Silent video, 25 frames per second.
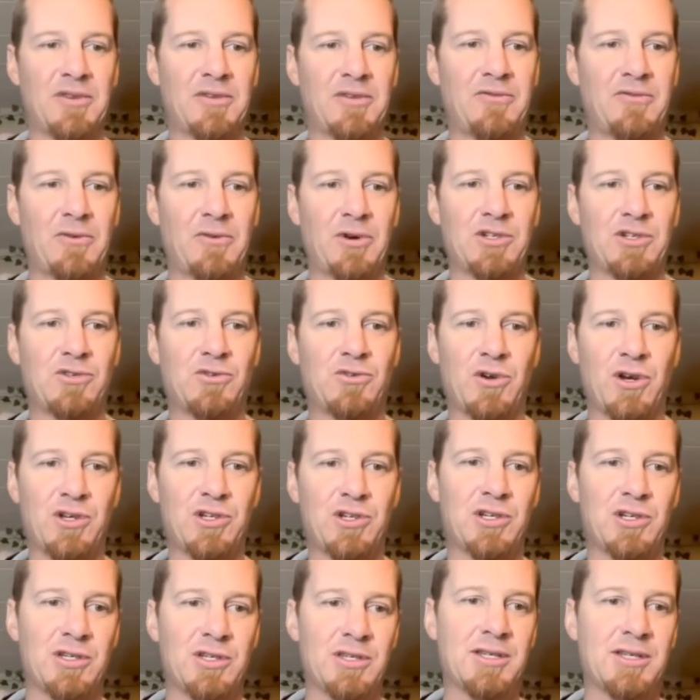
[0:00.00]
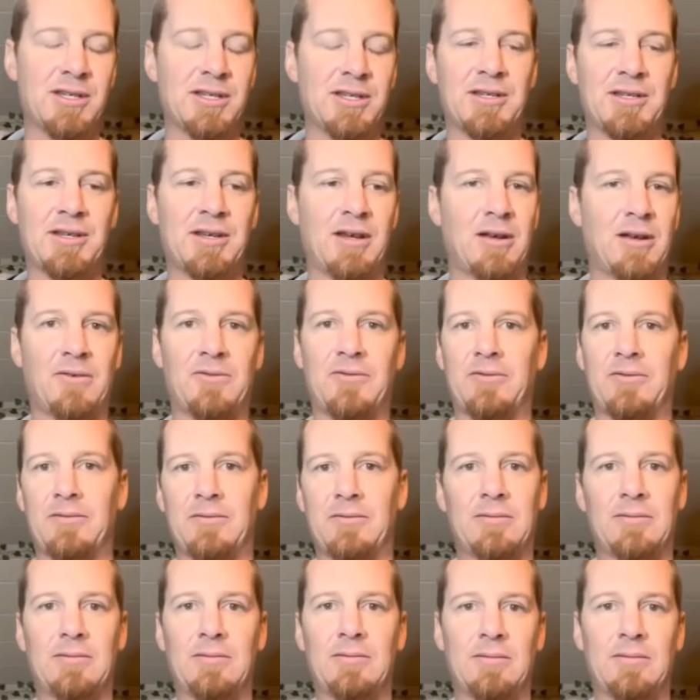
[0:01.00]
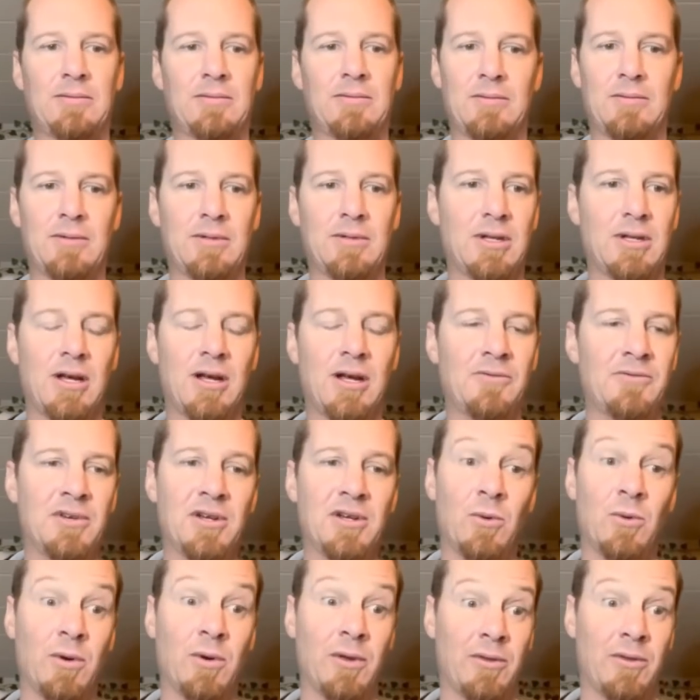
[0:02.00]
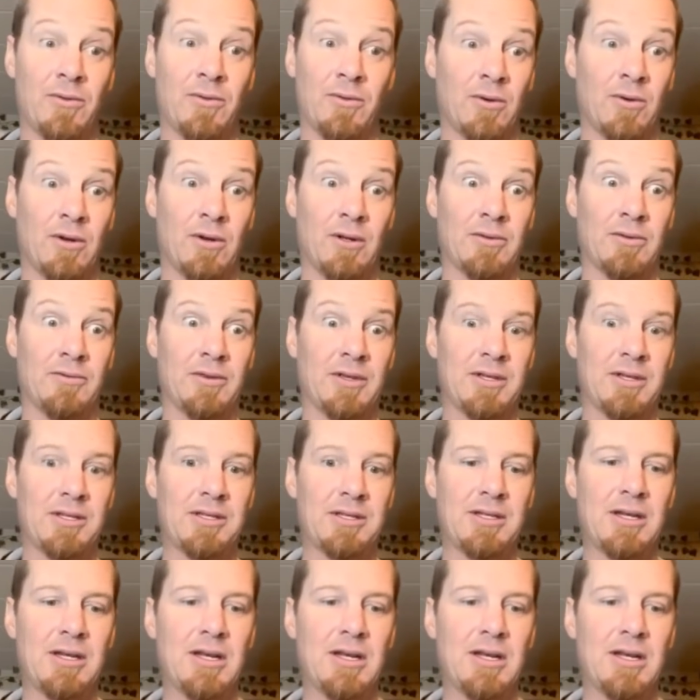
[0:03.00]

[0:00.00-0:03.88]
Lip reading: the frustrations and stuff of going through all of this.